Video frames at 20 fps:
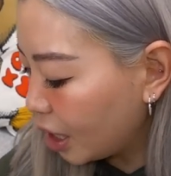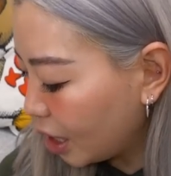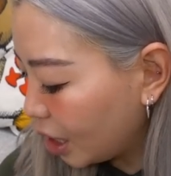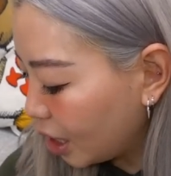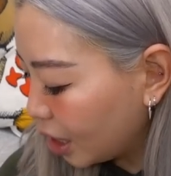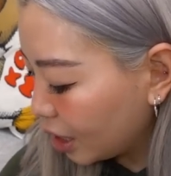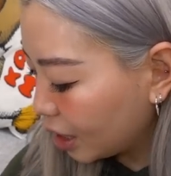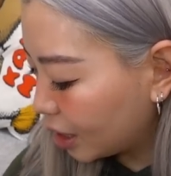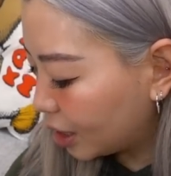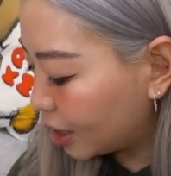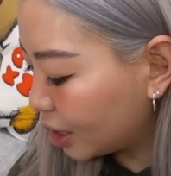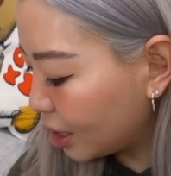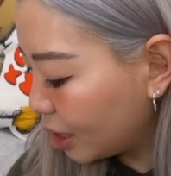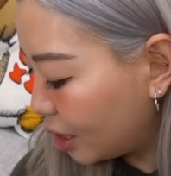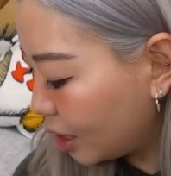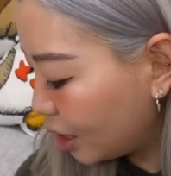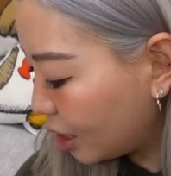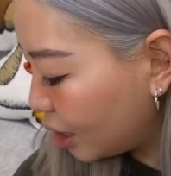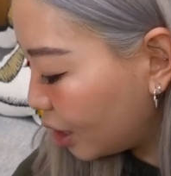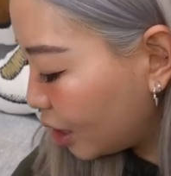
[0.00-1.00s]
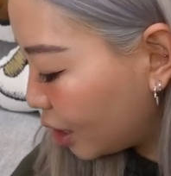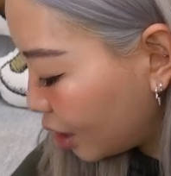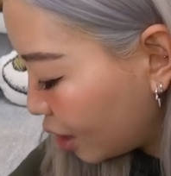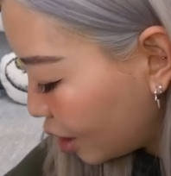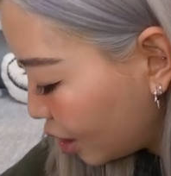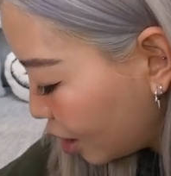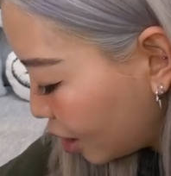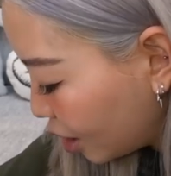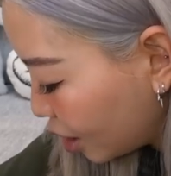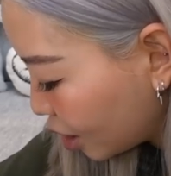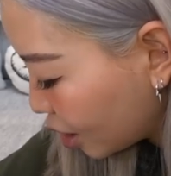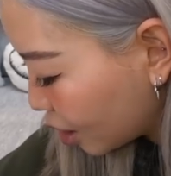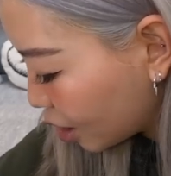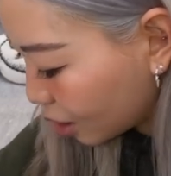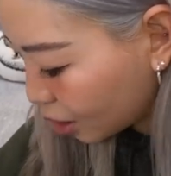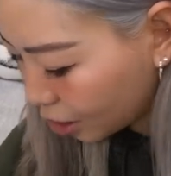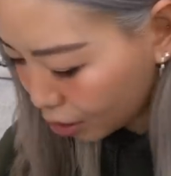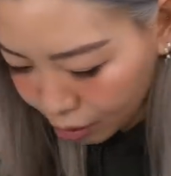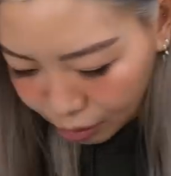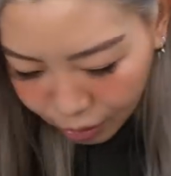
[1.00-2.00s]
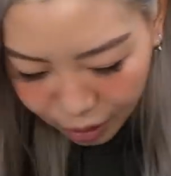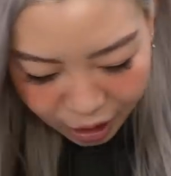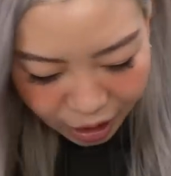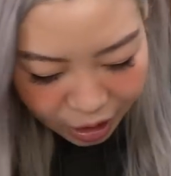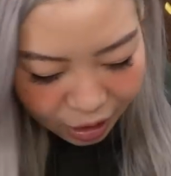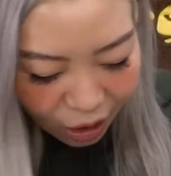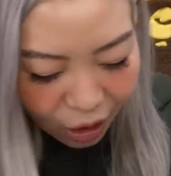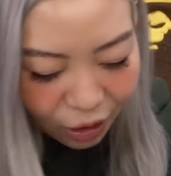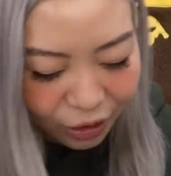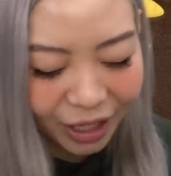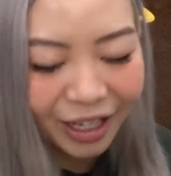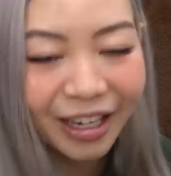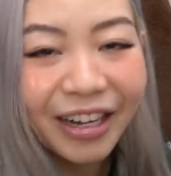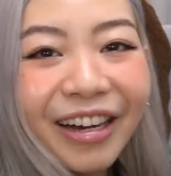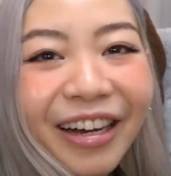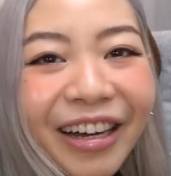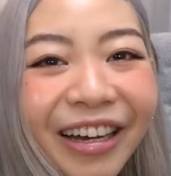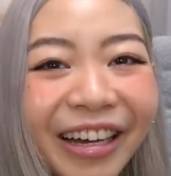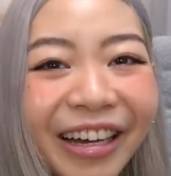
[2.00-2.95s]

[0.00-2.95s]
is the Wait, oh yeah,